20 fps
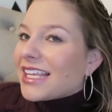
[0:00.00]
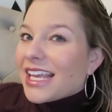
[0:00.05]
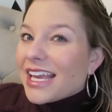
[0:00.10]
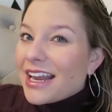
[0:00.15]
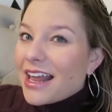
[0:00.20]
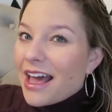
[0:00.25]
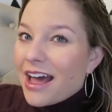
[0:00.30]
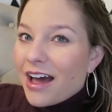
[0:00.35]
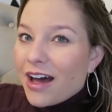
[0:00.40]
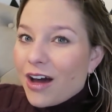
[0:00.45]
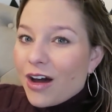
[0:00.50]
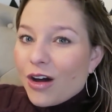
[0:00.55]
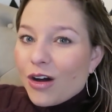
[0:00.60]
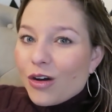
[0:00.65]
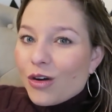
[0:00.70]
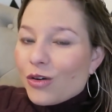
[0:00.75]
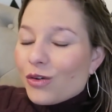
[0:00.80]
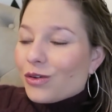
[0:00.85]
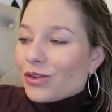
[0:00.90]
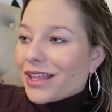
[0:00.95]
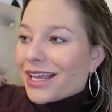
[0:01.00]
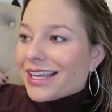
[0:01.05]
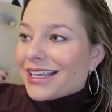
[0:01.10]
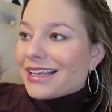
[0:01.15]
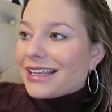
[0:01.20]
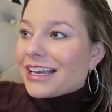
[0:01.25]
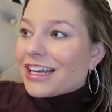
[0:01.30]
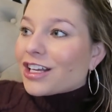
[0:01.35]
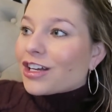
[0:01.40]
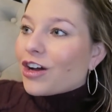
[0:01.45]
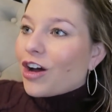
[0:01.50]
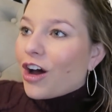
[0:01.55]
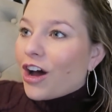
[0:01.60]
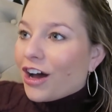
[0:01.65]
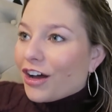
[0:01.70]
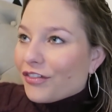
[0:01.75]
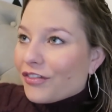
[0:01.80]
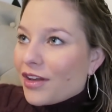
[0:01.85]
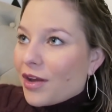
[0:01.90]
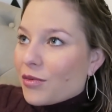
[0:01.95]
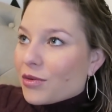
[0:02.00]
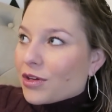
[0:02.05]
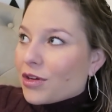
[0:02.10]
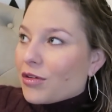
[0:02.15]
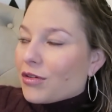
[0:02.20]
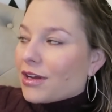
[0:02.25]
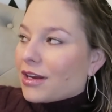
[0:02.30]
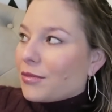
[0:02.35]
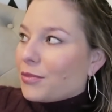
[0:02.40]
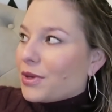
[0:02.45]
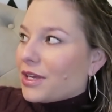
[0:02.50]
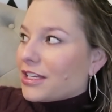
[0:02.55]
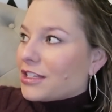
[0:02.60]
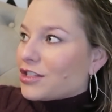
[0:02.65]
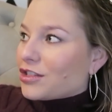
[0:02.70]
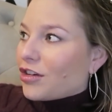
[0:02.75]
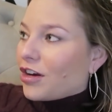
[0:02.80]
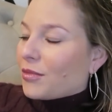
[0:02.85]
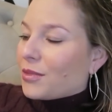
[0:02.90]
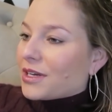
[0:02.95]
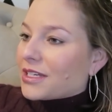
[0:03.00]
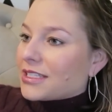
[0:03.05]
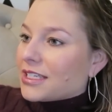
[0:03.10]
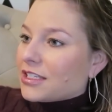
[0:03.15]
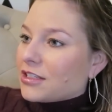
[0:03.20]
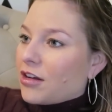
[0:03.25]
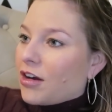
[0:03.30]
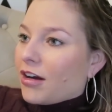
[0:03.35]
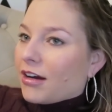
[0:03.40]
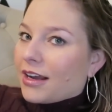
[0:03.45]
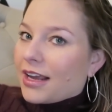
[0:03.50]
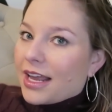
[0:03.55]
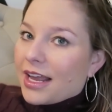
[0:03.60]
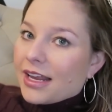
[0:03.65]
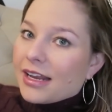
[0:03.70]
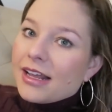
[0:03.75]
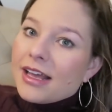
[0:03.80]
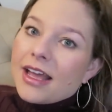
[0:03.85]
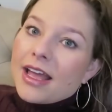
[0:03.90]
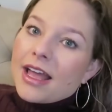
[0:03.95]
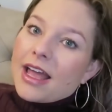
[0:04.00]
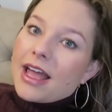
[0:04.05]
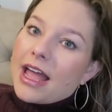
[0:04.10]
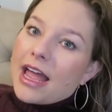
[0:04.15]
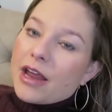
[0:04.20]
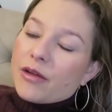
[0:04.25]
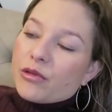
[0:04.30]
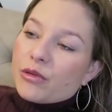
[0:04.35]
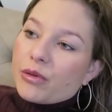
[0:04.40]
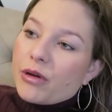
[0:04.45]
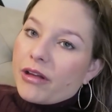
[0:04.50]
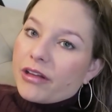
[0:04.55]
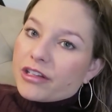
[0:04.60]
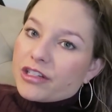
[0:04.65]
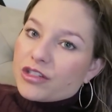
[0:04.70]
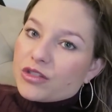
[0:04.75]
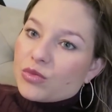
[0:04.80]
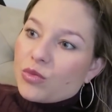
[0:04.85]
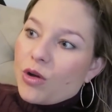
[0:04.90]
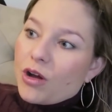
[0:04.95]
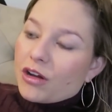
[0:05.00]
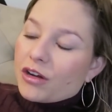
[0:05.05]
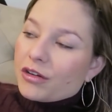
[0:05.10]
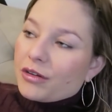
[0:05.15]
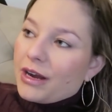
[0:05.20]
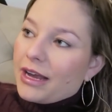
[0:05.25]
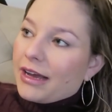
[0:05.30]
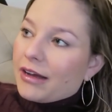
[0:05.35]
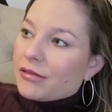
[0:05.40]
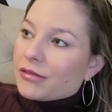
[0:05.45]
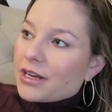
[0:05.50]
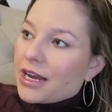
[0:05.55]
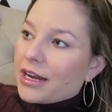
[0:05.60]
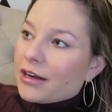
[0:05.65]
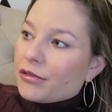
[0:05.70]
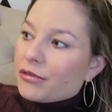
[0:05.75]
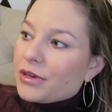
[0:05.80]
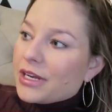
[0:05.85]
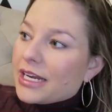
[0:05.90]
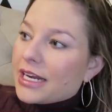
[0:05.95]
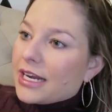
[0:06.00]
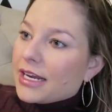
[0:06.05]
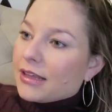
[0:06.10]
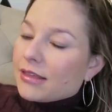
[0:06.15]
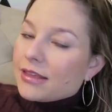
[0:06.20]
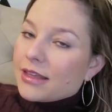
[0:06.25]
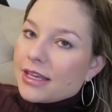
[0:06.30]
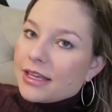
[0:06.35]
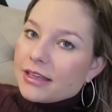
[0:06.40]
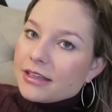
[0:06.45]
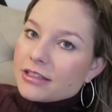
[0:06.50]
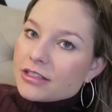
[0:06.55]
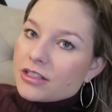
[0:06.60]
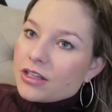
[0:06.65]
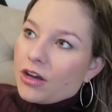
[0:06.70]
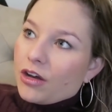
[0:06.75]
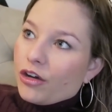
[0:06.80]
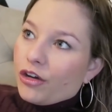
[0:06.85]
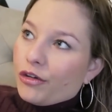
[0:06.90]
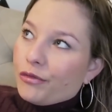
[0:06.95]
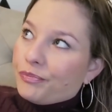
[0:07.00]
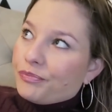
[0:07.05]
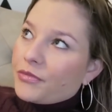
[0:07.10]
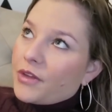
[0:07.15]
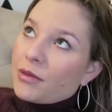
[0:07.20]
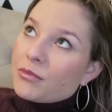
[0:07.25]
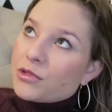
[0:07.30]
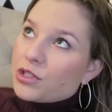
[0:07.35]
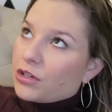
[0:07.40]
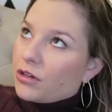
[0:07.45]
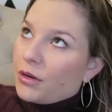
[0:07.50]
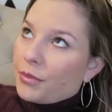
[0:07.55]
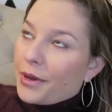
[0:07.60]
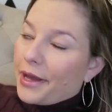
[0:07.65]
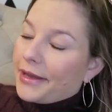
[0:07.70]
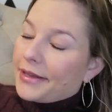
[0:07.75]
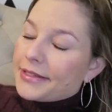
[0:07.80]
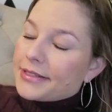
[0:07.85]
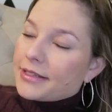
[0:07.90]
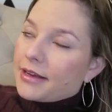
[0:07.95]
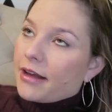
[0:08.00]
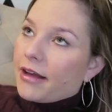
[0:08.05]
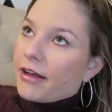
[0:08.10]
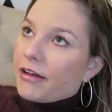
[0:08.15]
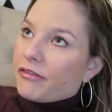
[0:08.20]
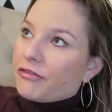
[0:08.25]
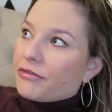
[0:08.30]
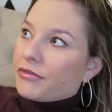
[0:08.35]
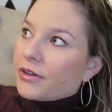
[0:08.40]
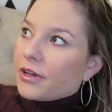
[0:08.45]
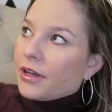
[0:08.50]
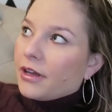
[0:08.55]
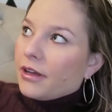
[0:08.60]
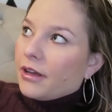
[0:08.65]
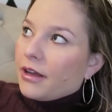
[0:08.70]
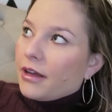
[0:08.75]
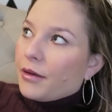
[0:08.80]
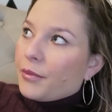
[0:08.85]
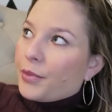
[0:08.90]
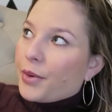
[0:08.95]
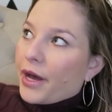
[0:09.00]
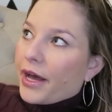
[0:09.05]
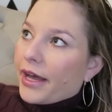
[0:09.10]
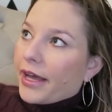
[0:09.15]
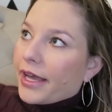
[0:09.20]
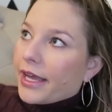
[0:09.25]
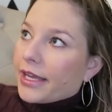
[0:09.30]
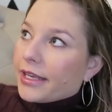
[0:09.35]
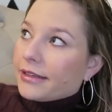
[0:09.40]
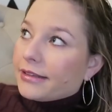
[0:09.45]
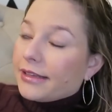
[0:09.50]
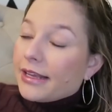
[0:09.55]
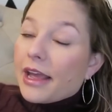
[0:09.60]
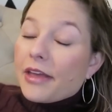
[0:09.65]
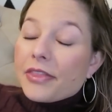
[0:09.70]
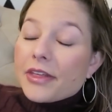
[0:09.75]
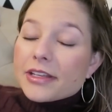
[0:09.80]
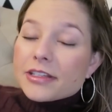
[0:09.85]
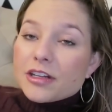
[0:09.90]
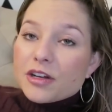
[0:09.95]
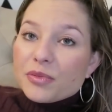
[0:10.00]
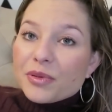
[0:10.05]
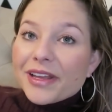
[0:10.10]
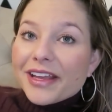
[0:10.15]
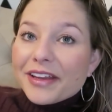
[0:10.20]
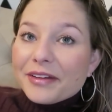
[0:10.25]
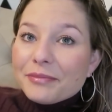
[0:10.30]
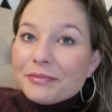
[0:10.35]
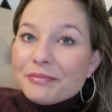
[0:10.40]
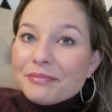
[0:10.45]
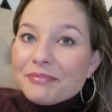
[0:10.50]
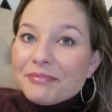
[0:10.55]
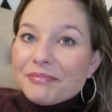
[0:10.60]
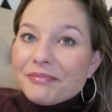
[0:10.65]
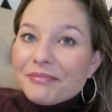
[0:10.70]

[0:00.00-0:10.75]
get out, like get a coffee. I wanna go get a big Starbucks at Target, and we'll probably just walk around. I don't need anything, so I'm sure I'll buy stuff. But yeah, that's our plan.